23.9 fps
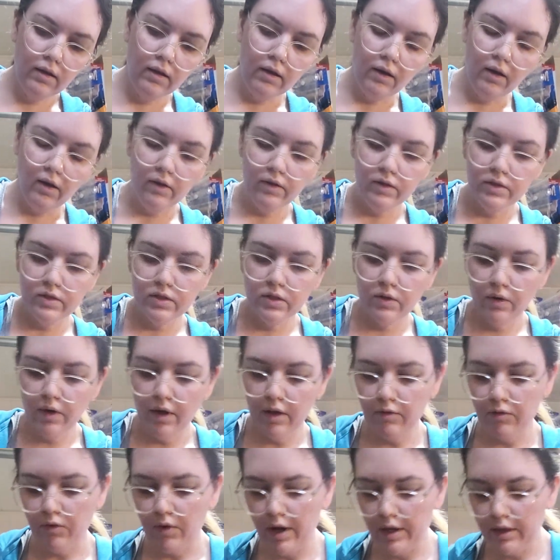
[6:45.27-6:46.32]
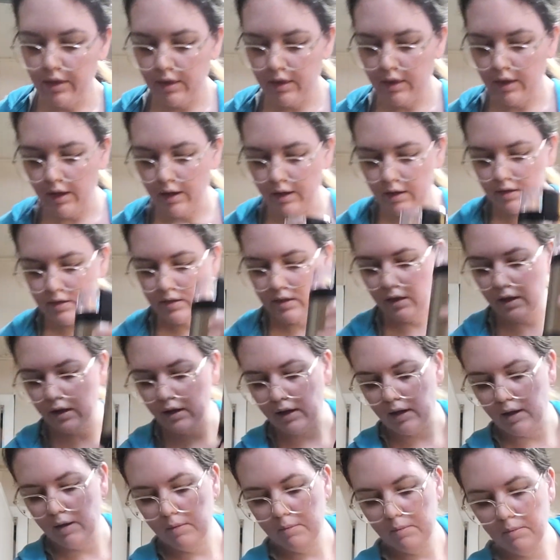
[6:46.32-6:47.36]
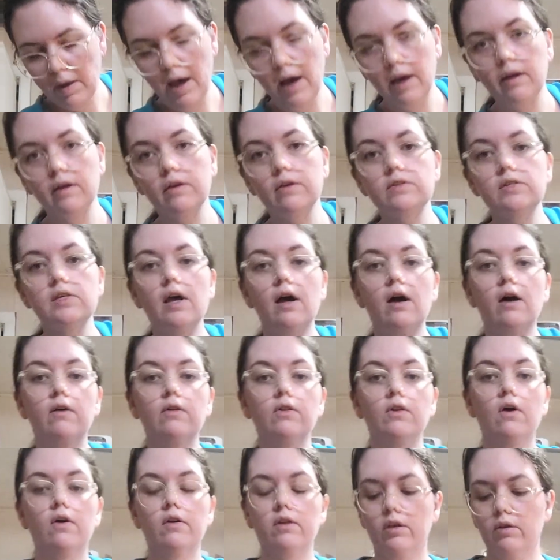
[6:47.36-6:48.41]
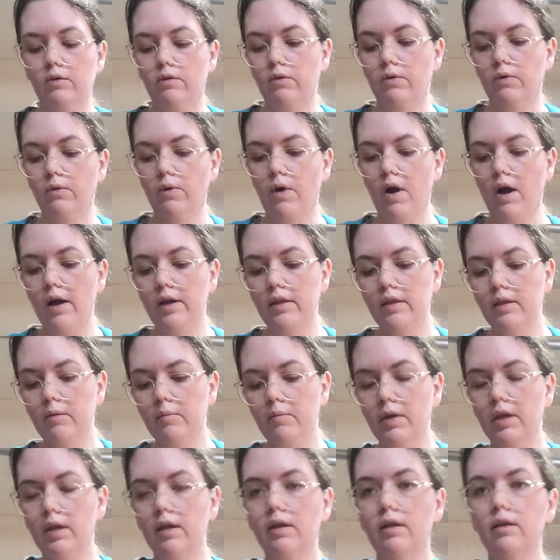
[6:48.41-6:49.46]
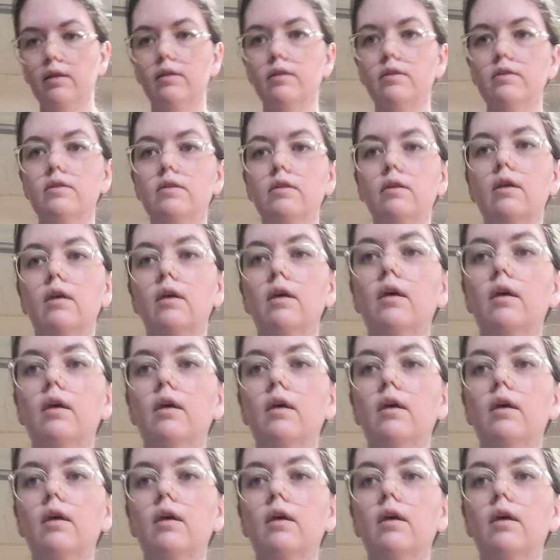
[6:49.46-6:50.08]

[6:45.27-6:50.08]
Also, I've read things like it matters how long you grind the beans.